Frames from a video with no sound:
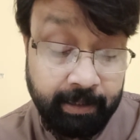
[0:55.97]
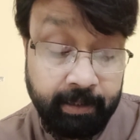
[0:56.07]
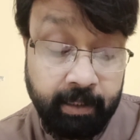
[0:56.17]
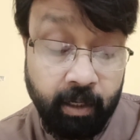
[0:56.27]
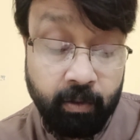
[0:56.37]

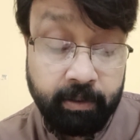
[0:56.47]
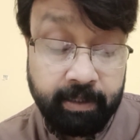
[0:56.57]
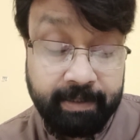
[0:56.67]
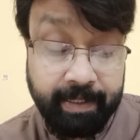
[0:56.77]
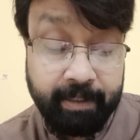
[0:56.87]
Now the
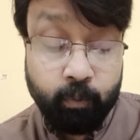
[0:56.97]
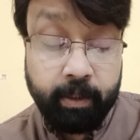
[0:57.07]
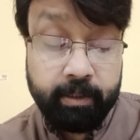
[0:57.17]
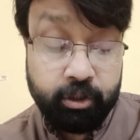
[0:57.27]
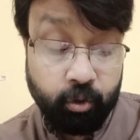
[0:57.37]
second
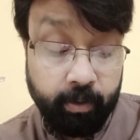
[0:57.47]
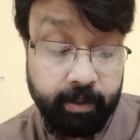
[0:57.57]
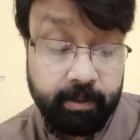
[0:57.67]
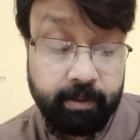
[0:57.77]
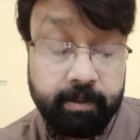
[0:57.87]
one is
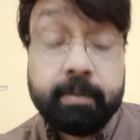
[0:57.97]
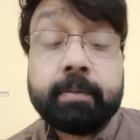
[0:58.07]
Taurus.